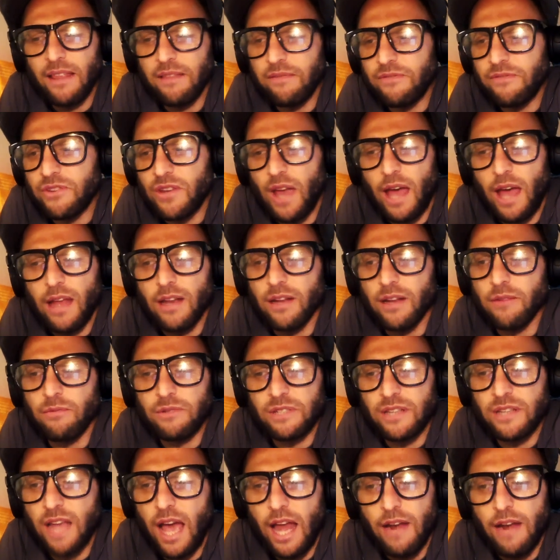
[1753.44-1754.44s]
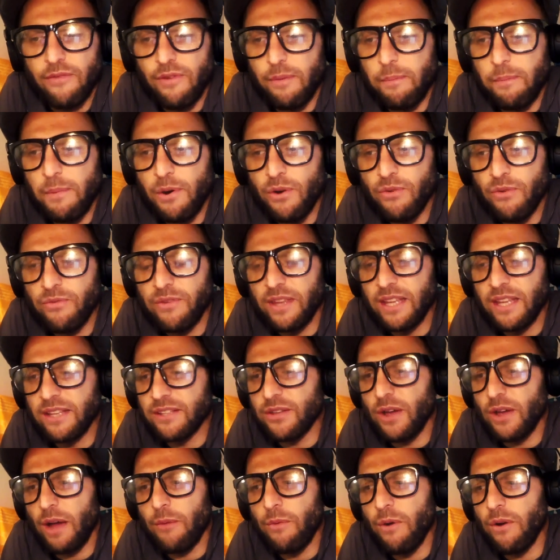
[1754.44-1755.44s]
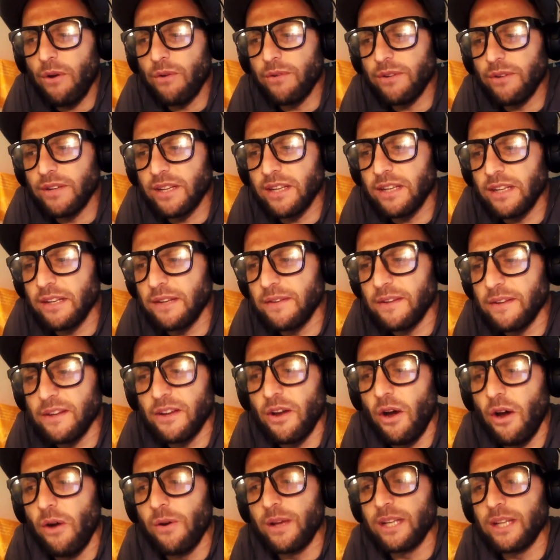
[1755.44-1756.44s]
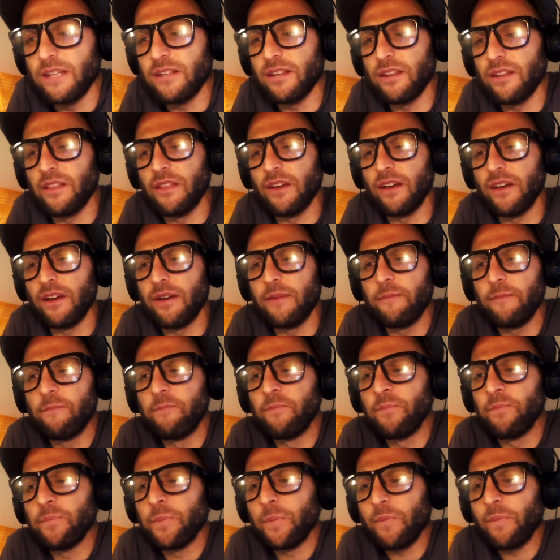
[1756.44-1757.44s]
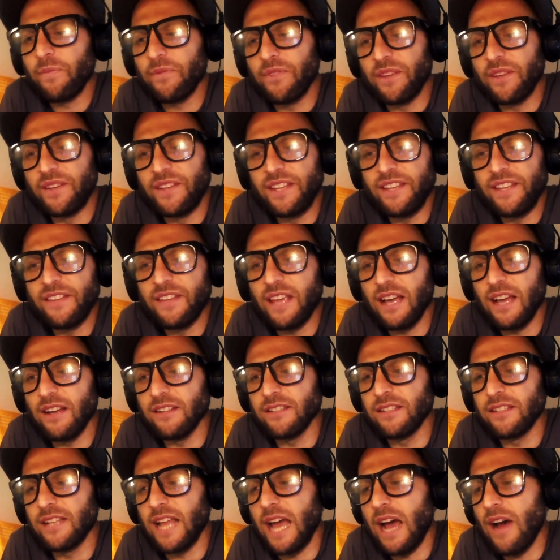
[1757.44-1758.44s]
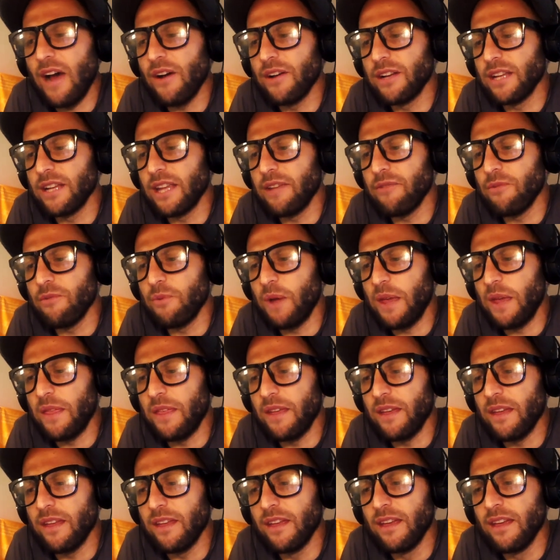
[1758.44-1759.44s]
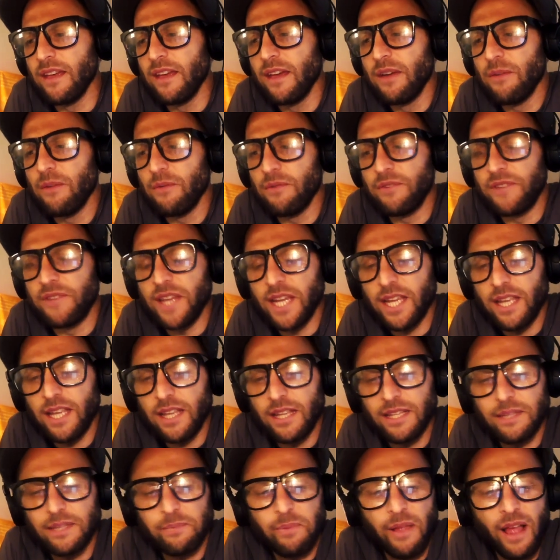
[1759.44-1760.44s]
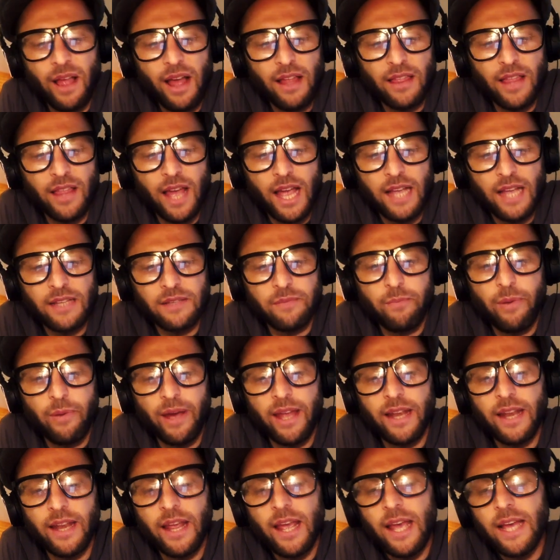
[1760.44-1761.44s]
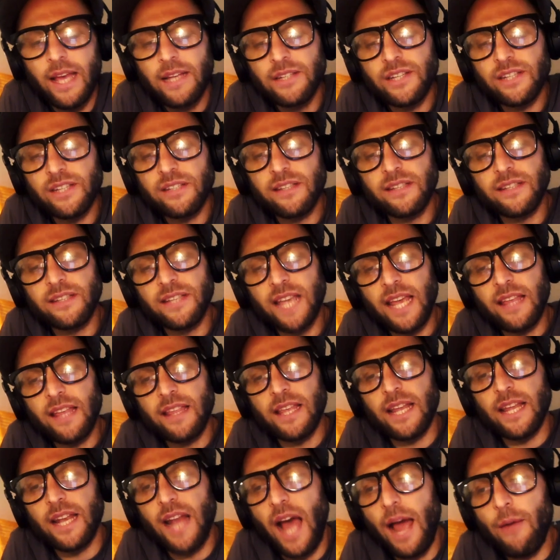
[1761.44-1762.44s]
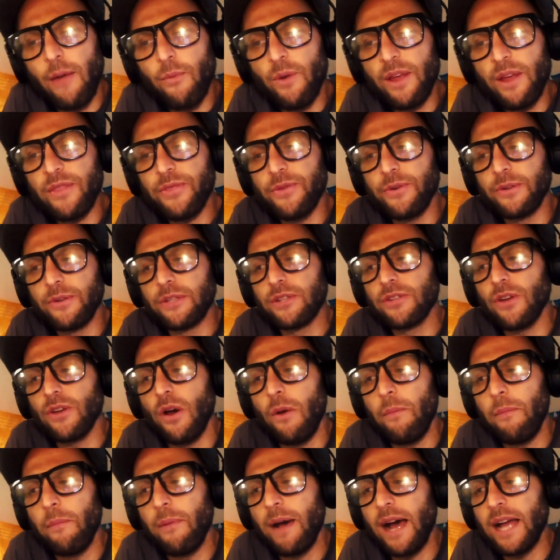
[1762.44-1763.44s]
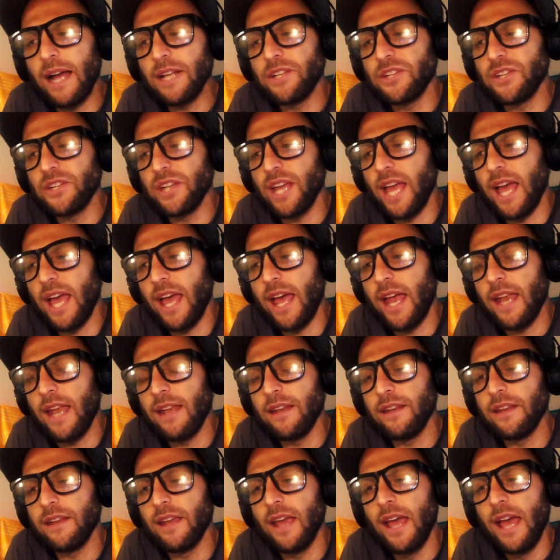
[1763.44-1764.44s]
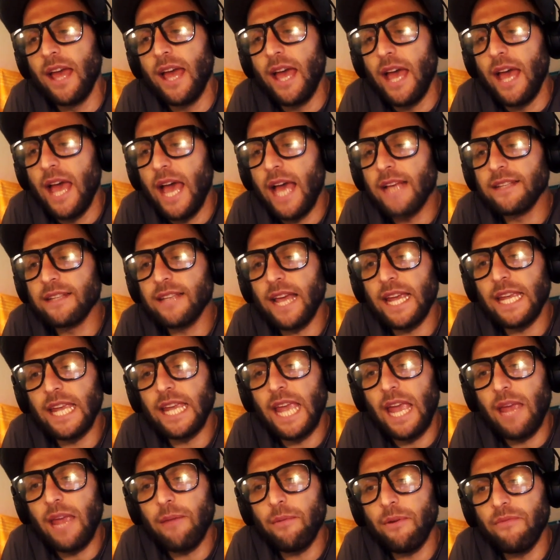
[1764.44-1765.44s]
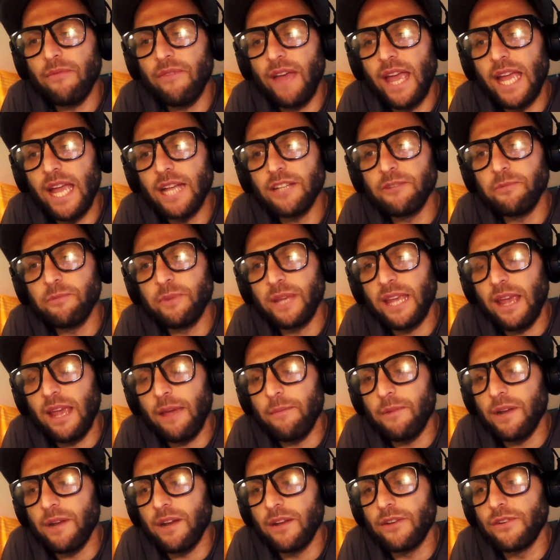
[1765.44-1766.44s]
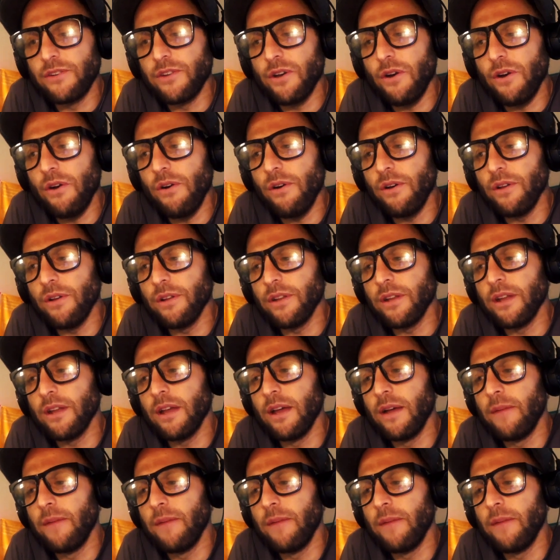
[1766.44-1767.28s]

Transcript: childhood was kind of a movie, so I won't go into the details now and give away the ridiculous plot lines, but just to say that I went through so much, and as I came of age and became an adult,